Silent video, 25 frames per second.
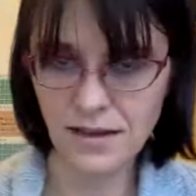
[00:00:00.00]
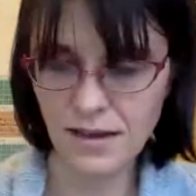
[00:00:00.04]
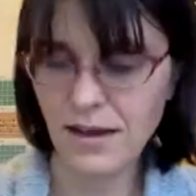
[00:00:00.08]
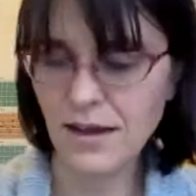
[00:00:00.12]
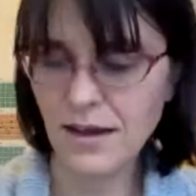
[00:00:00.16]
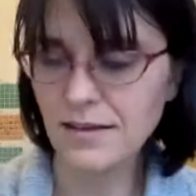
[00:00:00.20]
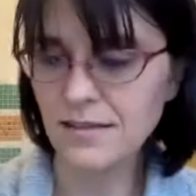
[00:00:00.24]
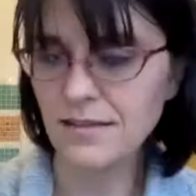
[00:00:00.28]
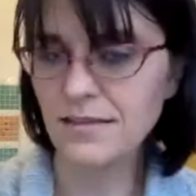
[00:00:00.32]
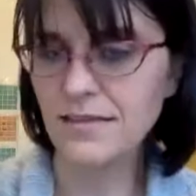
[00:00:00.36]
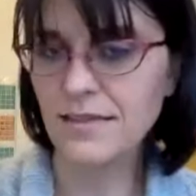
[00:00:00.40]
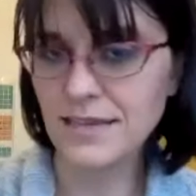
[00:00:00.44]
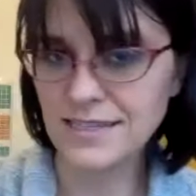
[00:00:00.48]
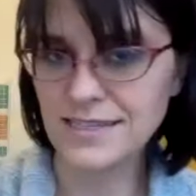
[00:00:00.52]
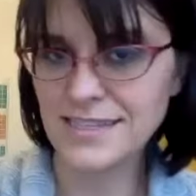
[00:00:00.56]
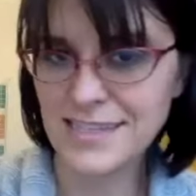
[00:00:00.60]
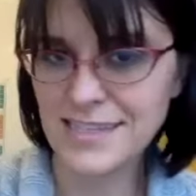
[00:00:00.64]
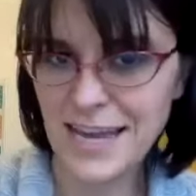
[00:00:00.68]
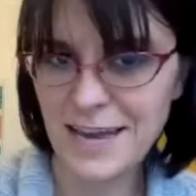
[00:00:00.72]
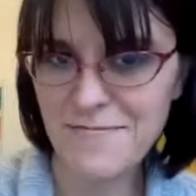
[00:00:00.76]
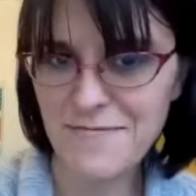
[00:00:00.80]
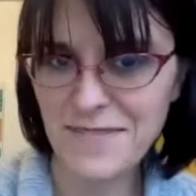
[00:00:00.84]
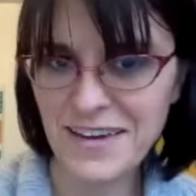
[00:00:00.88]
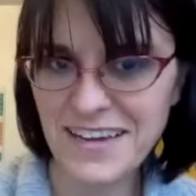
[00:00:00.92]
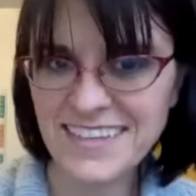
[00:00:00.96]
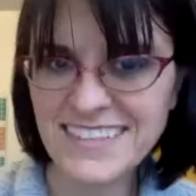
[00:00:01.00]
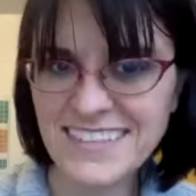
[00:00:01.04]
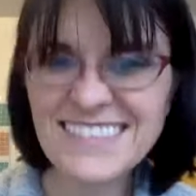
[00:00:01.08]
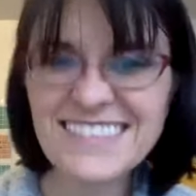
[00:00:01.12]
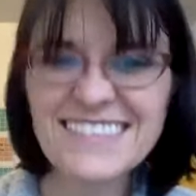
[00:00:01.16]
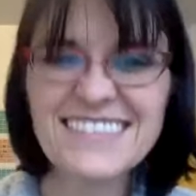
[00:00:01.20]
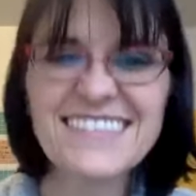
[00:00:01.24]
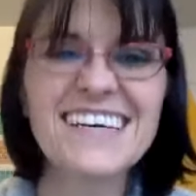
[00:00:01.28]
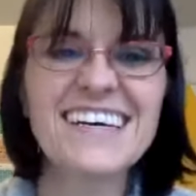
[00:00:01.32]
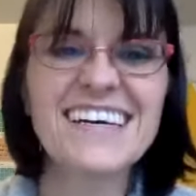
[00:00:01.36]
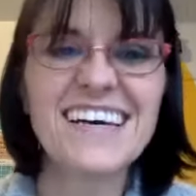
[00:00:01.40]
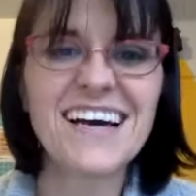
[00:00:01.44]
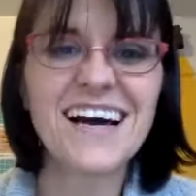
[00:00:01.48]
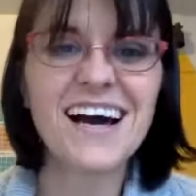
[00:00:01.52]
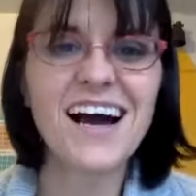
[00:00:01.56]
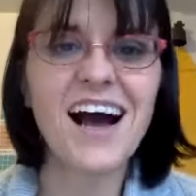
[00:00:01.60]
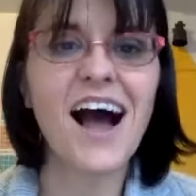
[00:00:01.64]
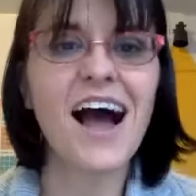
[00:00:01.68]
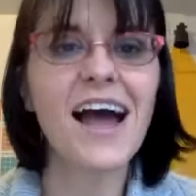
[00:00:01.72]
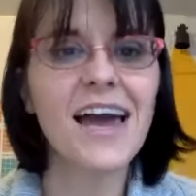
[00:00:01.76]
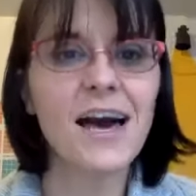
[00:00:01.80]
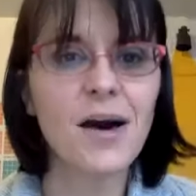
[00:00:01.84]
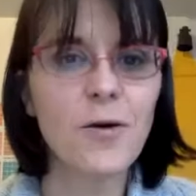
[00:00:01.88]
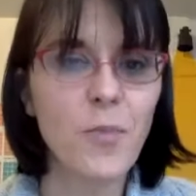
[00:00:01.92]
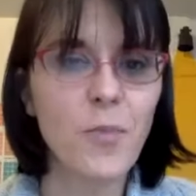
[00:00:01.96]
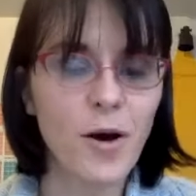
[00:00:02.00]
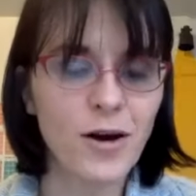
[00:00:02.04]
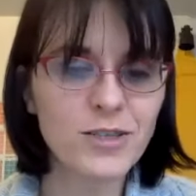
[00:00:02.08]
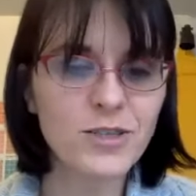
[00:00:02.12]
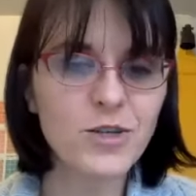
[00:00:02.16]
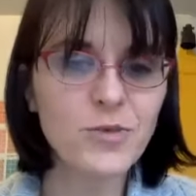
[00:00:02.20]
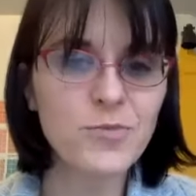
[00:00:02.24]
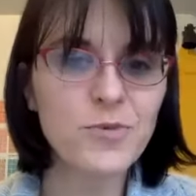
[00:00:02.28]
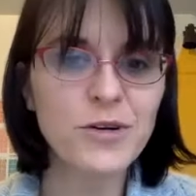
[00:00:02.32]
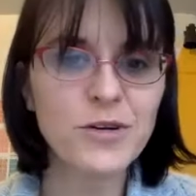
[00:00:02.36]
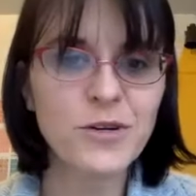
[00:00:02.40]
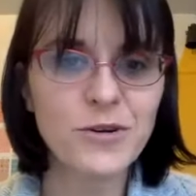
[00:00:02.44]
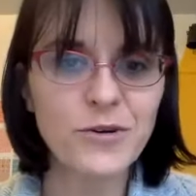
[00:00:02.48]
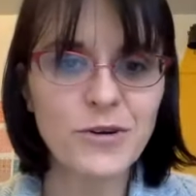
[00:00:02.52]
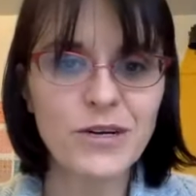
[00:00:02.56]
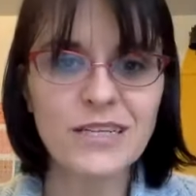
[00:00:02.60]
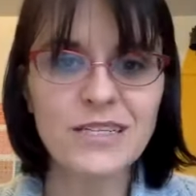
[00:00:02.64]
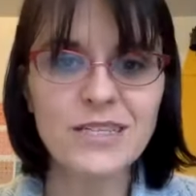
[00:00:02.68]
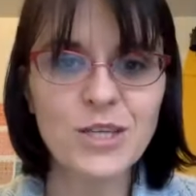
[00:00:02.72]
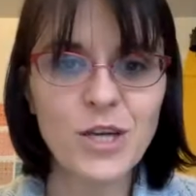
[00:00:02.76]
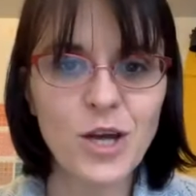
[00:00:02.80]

this statement: I help entrepreneurs,